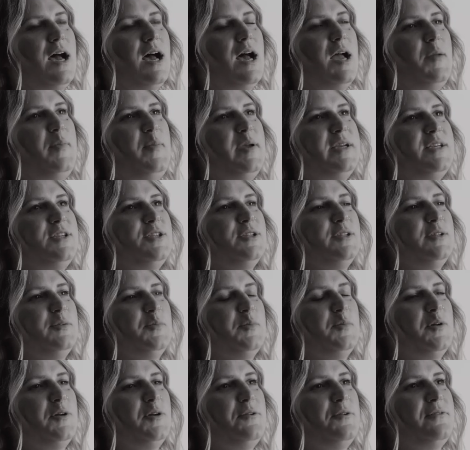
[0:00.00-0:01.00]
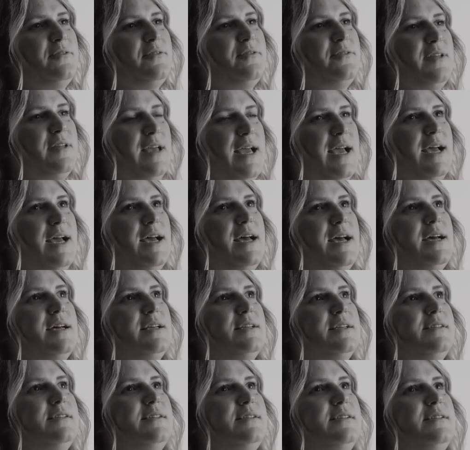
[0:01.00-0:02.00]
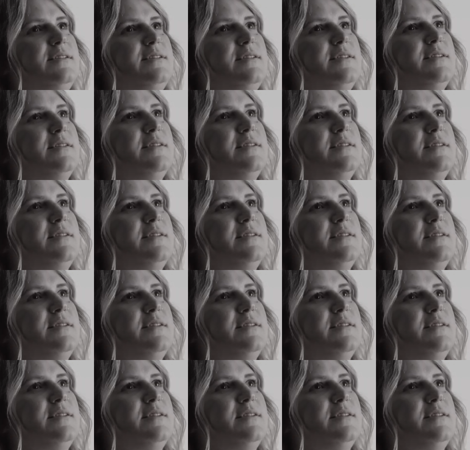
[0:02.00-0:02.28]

I picture Ruth as